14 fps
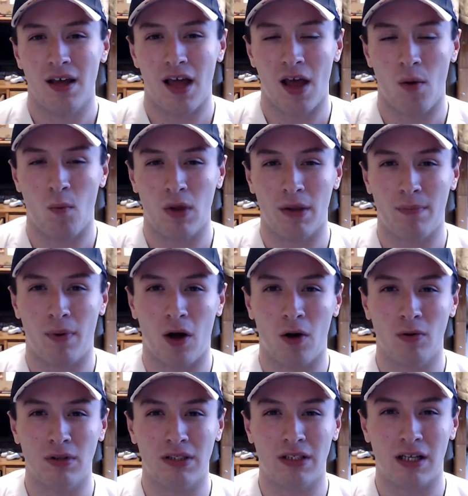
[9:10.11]
And when the
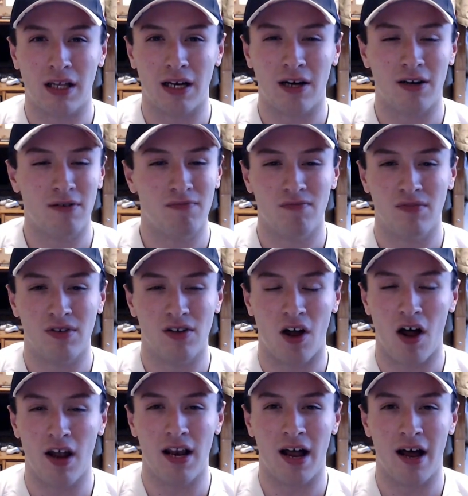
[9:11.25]
ball was cleared,
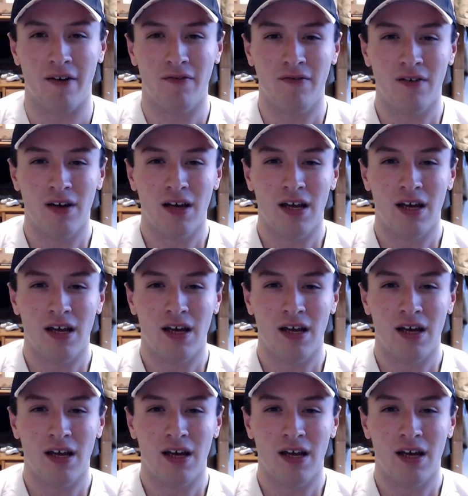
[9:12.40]
not enough.